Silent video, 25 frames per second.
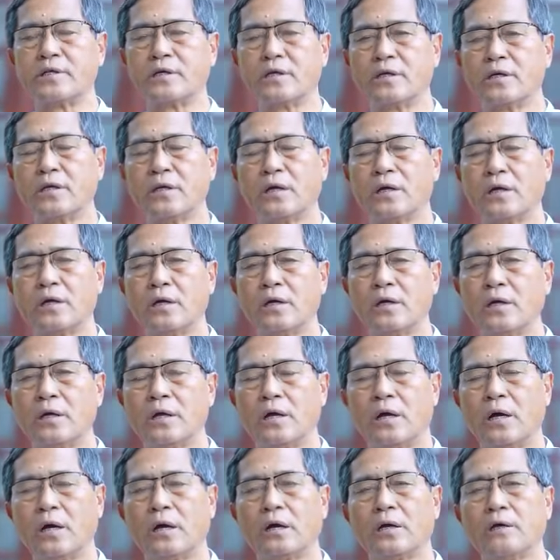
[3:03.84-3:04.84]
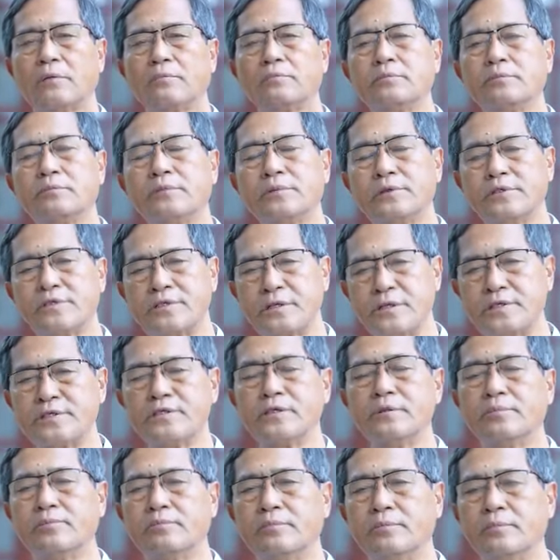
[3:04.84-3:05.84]
the this
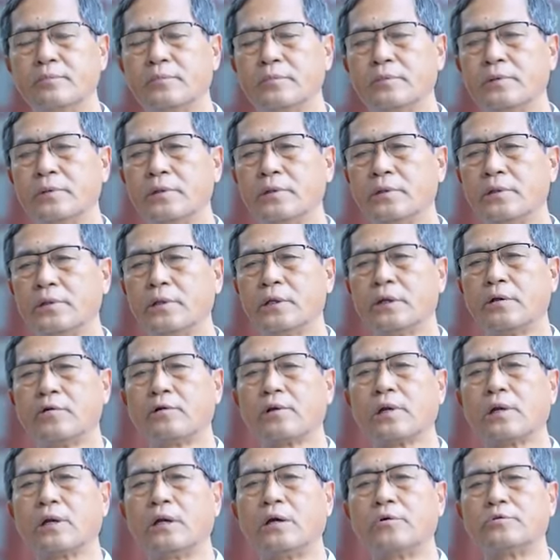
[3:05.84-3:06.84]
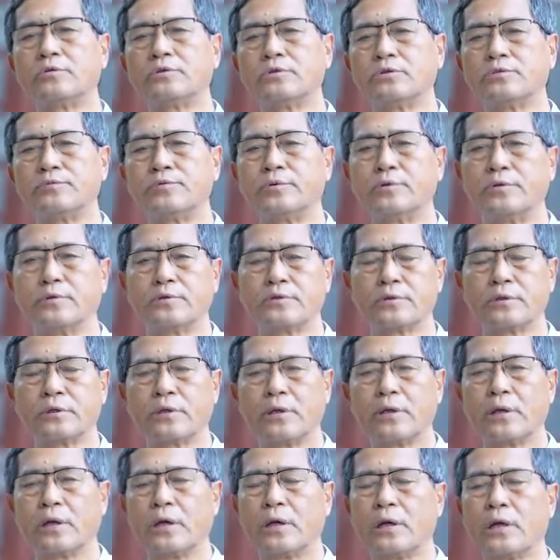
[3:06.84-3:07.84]
regime. They are not allowed to vote,
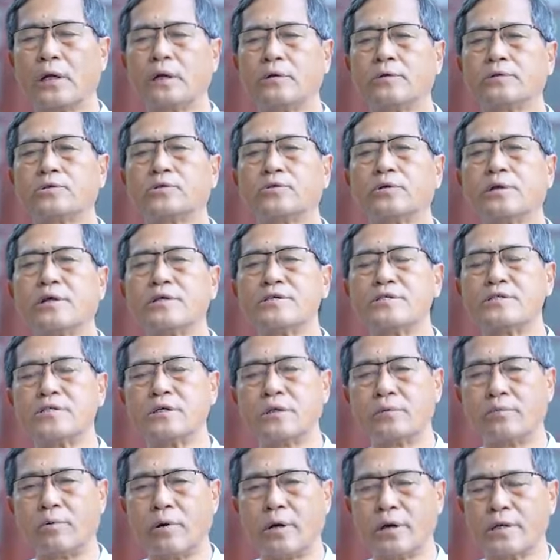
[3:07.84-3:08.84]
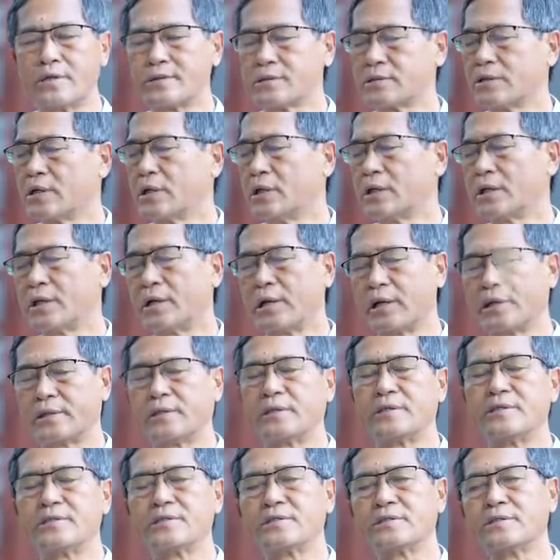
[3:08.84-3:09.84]
allowed to raise their voice like
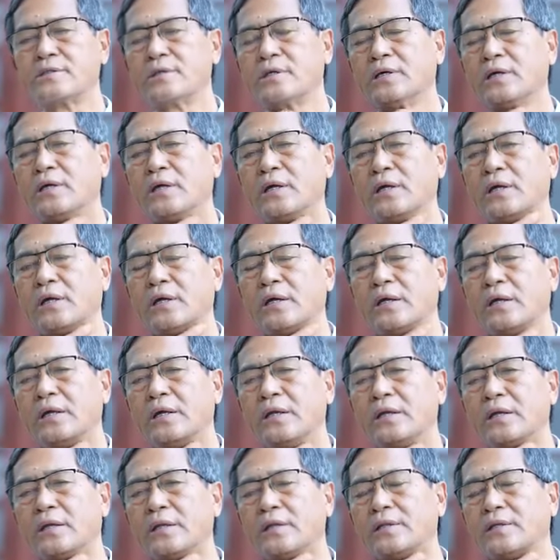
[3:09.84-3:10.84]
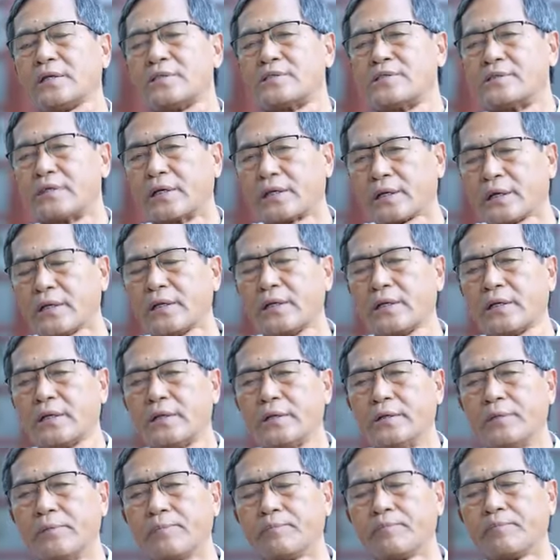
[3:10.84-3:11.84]
this. Then
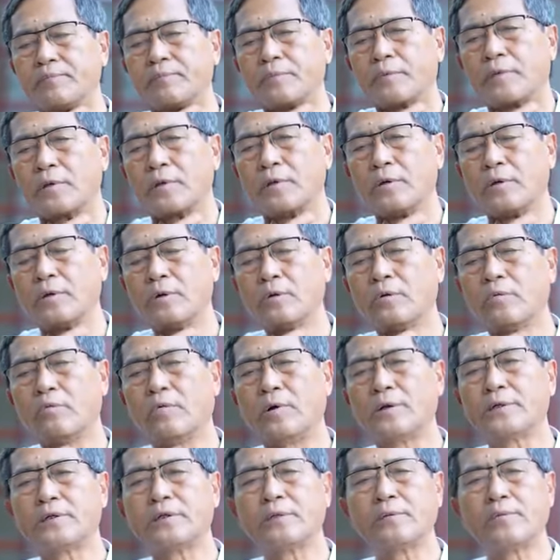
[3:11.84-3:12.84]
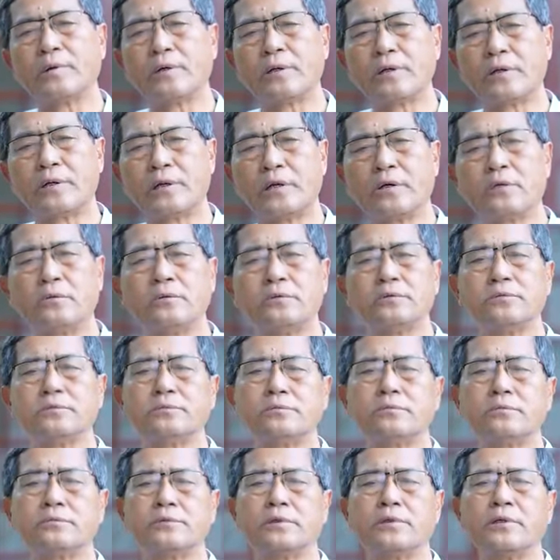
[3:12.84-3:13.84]
secondly, whatever now
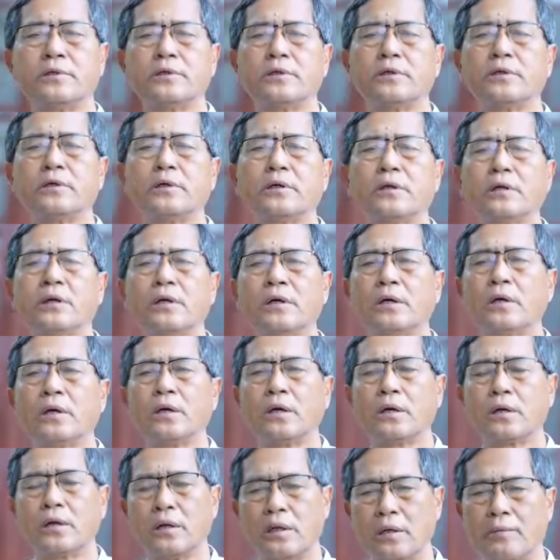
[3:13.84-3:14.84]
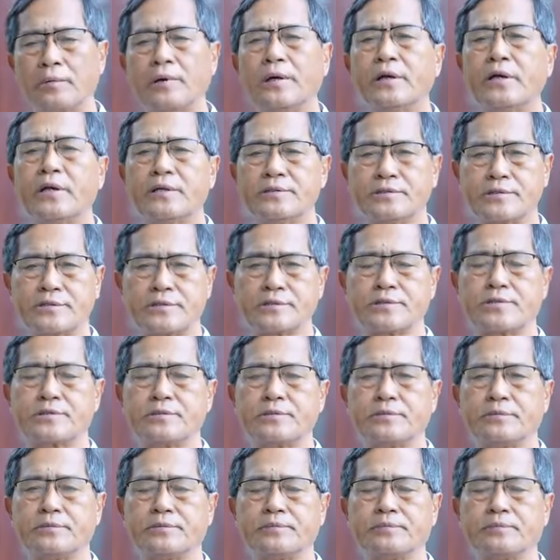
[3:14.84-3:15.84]
the
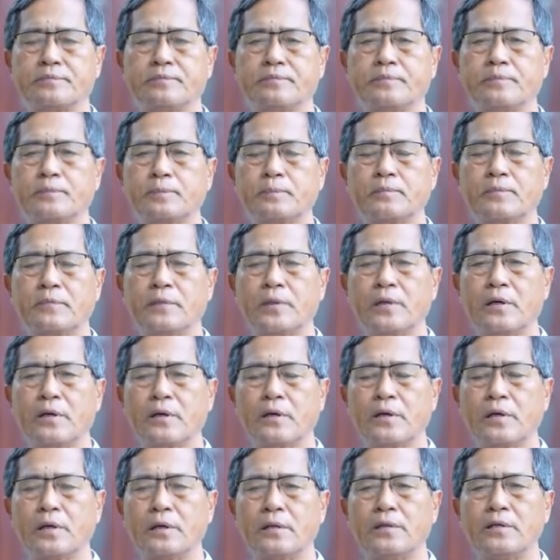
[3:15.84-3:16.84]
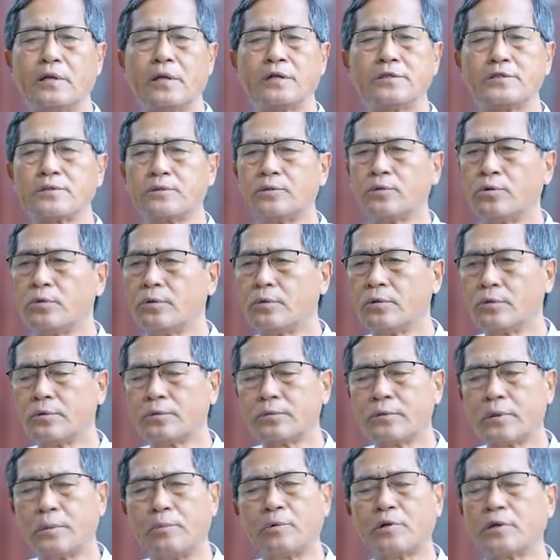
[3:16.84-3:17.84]
governance, there is
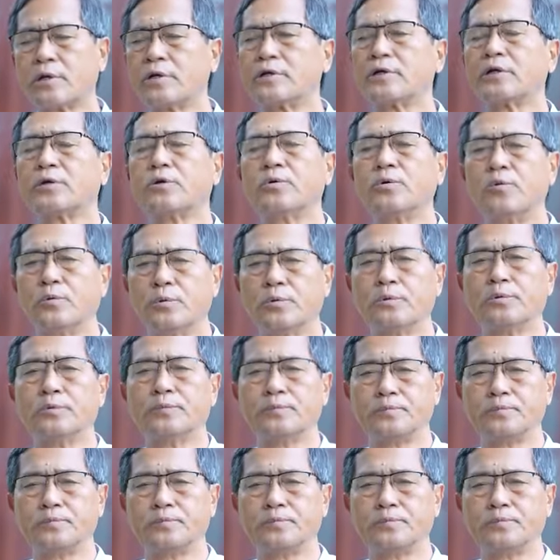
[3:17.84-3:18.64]
no democratic rule.